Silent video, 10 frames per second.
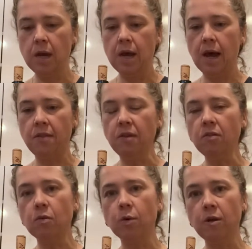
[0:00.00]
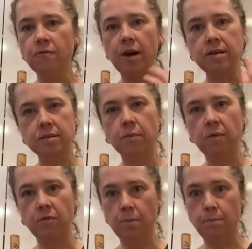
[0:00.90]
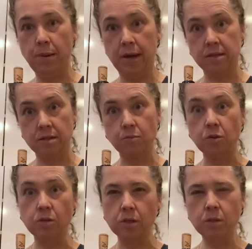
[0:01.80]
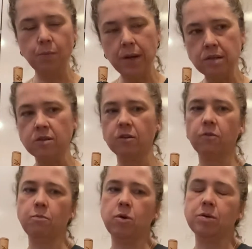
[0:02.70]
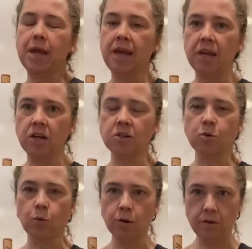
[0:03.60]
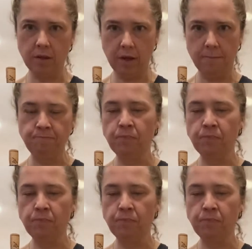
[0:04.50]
And this is where you find some of the best, most expensive, most age-worthy,